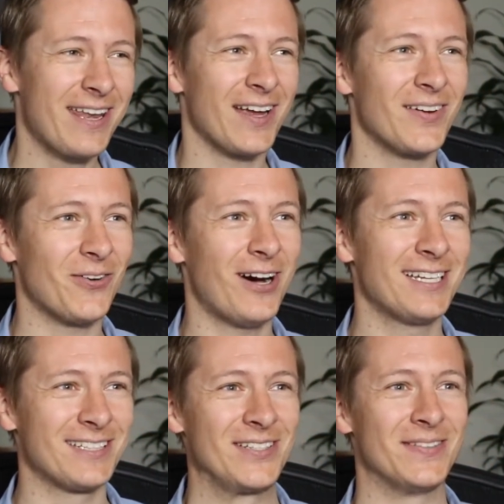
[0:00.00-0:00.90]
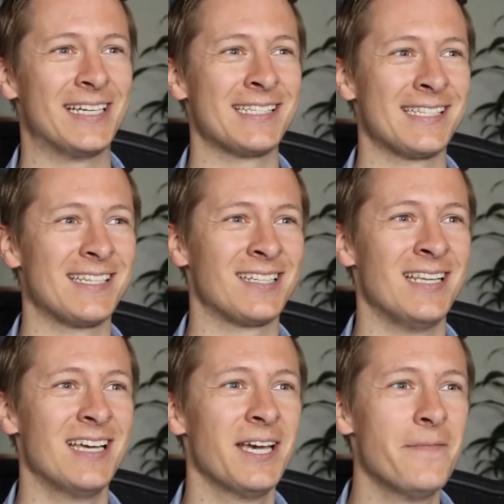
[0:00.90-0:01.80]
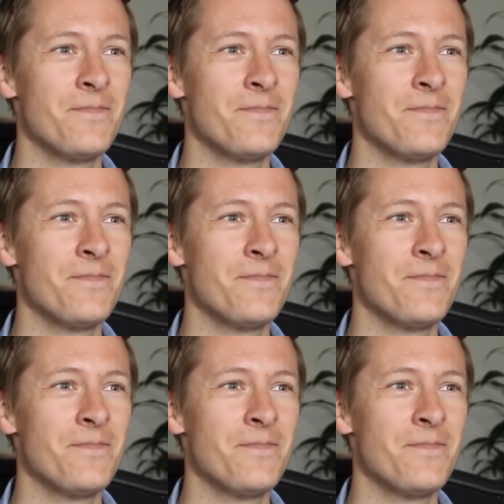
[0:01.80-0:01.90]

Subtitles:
time I watch those, because I just think,